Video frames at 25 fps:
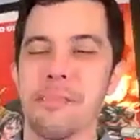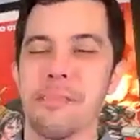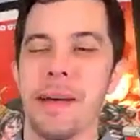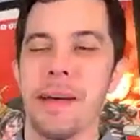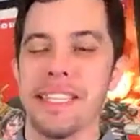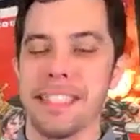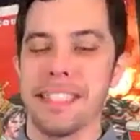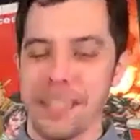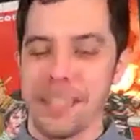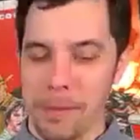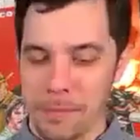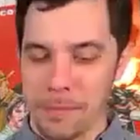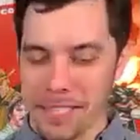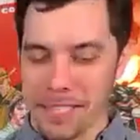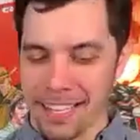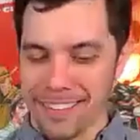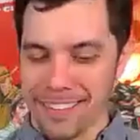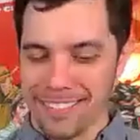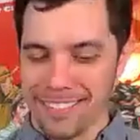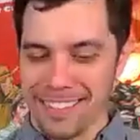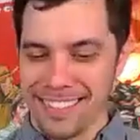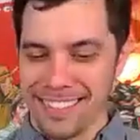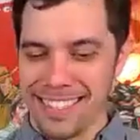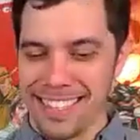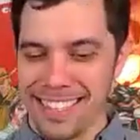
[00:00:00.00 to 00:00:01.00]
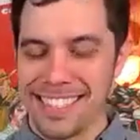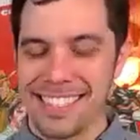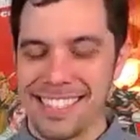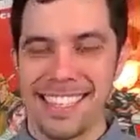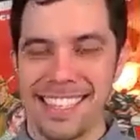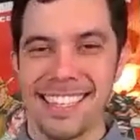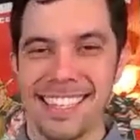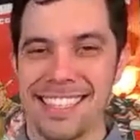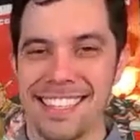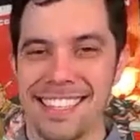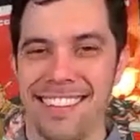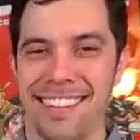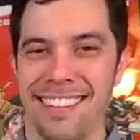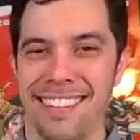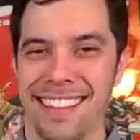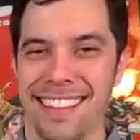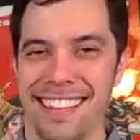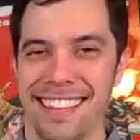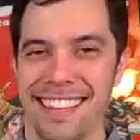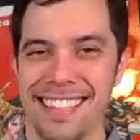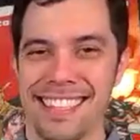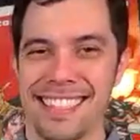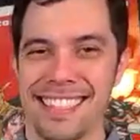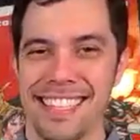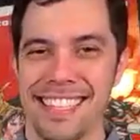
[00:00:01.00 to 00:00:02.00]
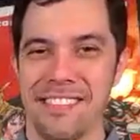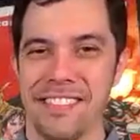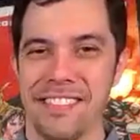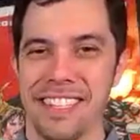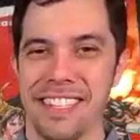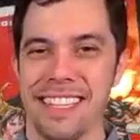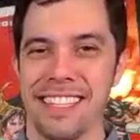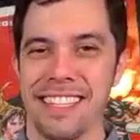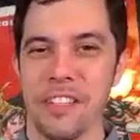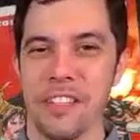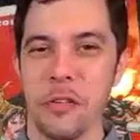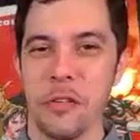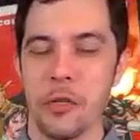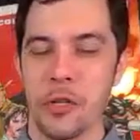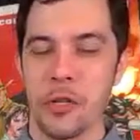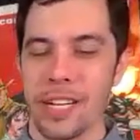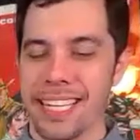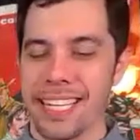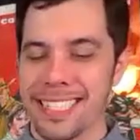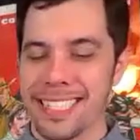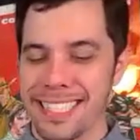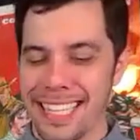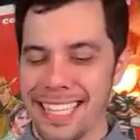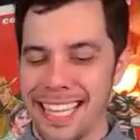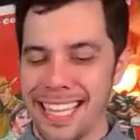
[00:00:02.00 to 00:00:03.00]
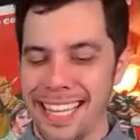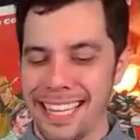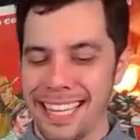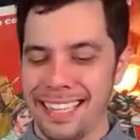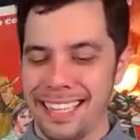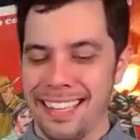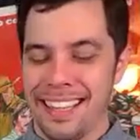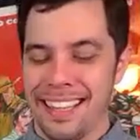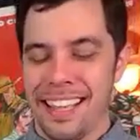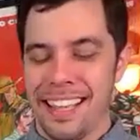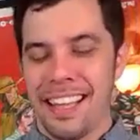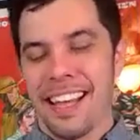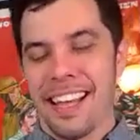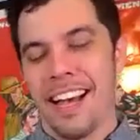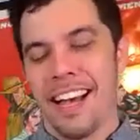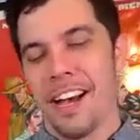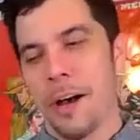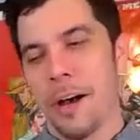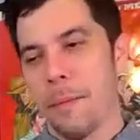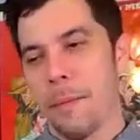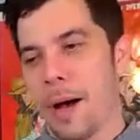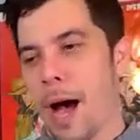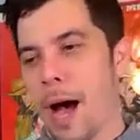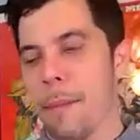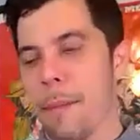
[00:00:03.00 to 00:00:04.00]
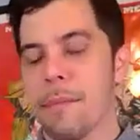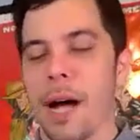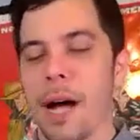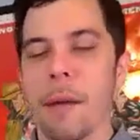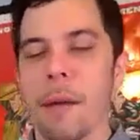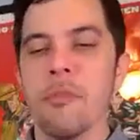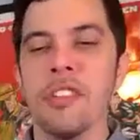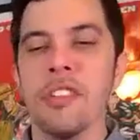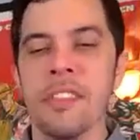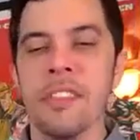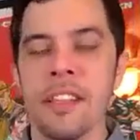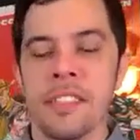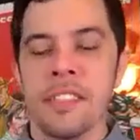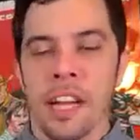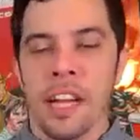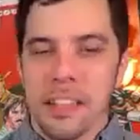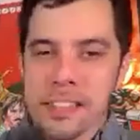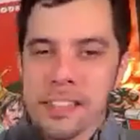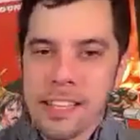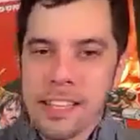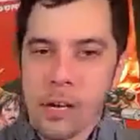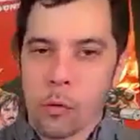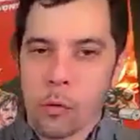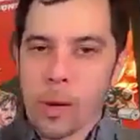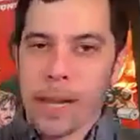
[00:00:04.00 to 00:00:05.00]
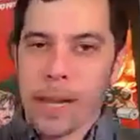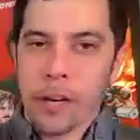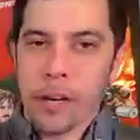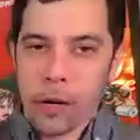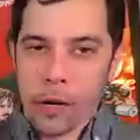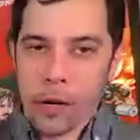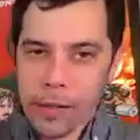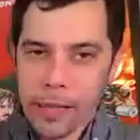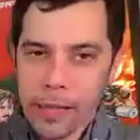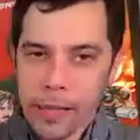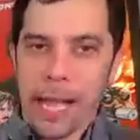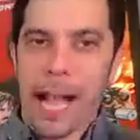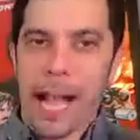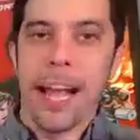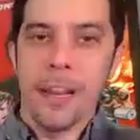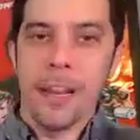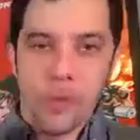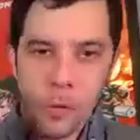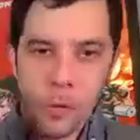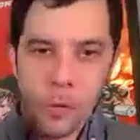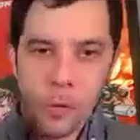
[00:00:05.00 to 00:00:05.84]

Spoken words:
my subtitles. That's all it is. Steven, you translate. I'm just a Tuscan Raider. Like I do